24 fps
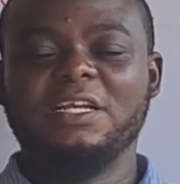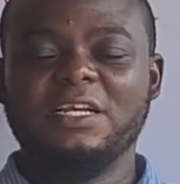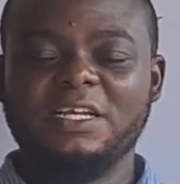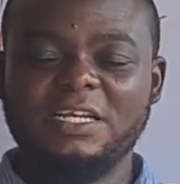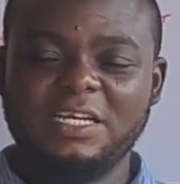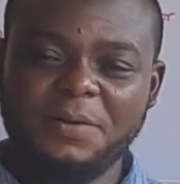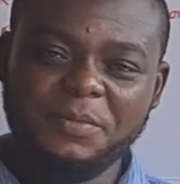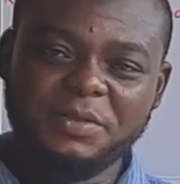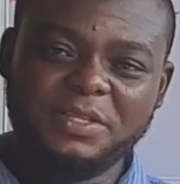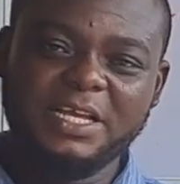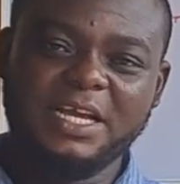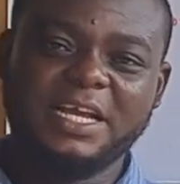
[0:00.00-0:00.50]

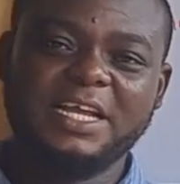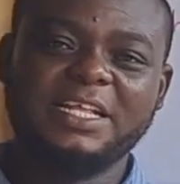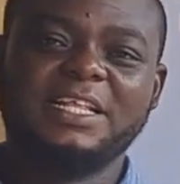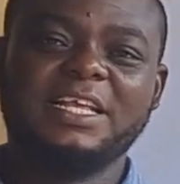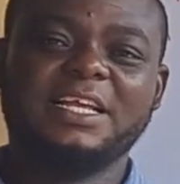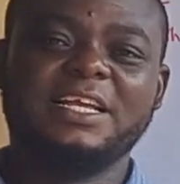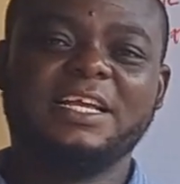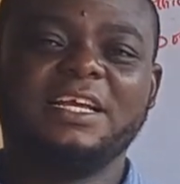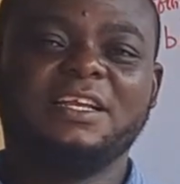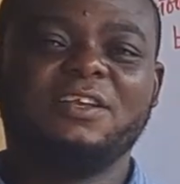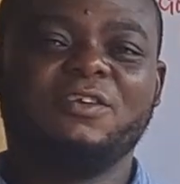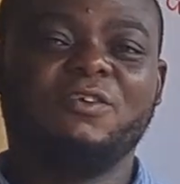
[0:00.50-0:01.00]
Let me take it
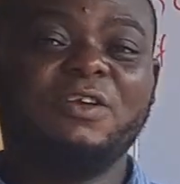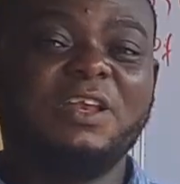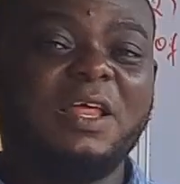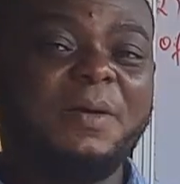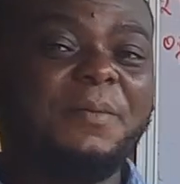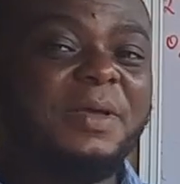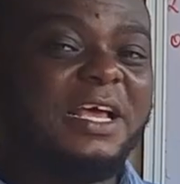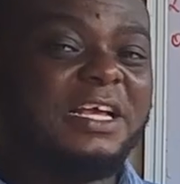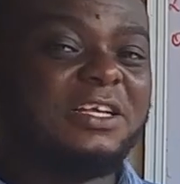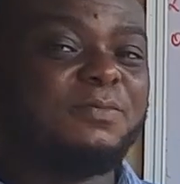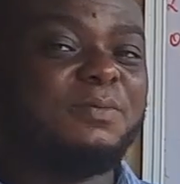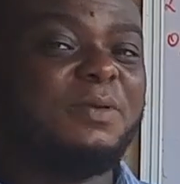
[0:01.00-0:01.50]
again, or let
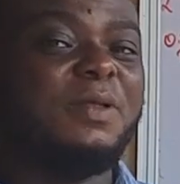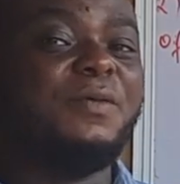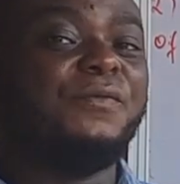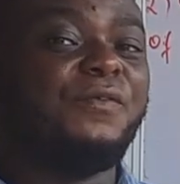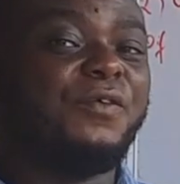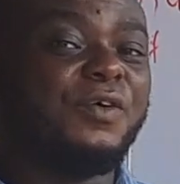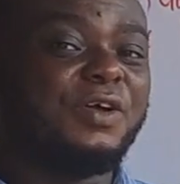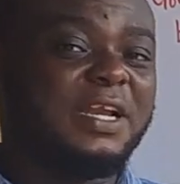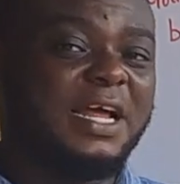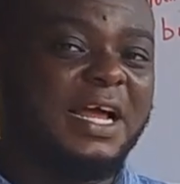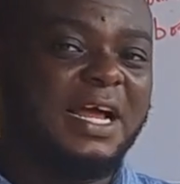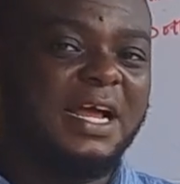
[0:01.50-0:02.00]
me explain
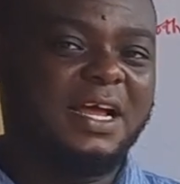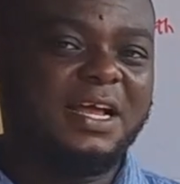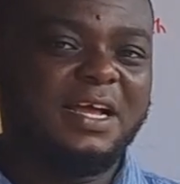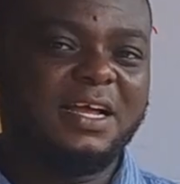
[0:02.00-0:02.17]
further.